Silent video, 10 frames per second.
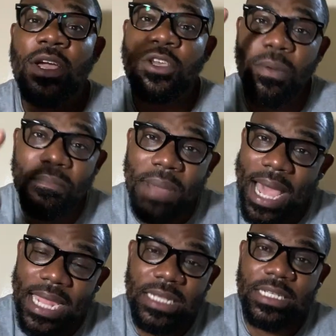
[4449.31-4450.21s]
Your
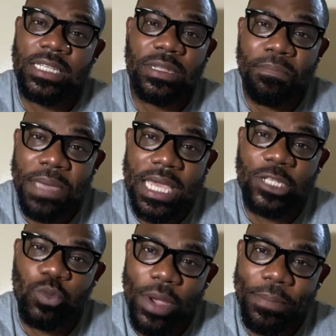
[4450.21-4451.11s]
mind is the
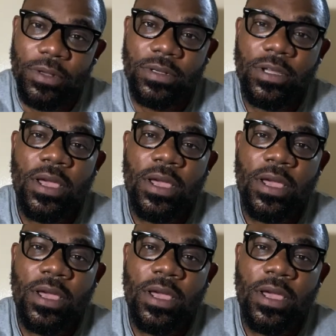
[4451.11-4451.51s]
biggest weapon.